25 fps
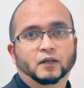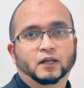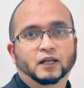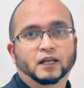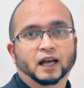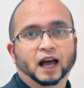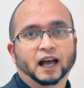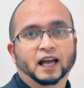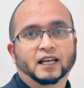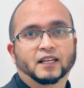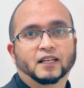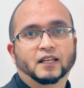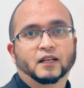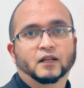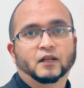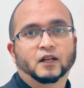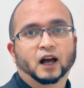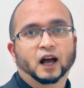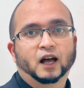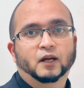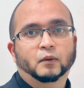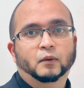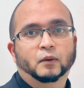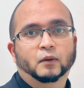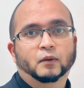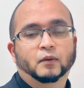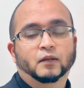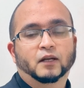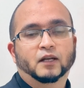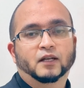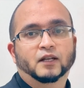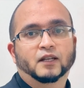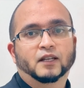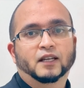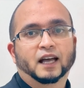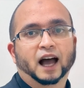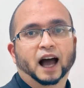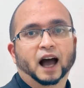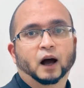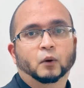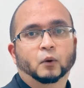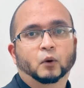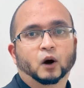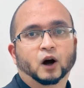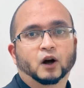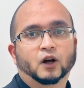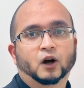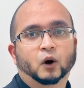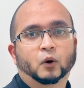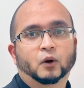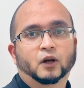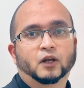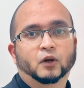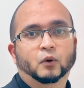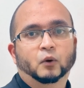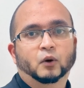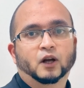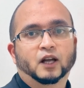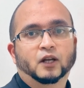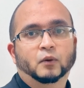Ladies and gentlemen, today we are going to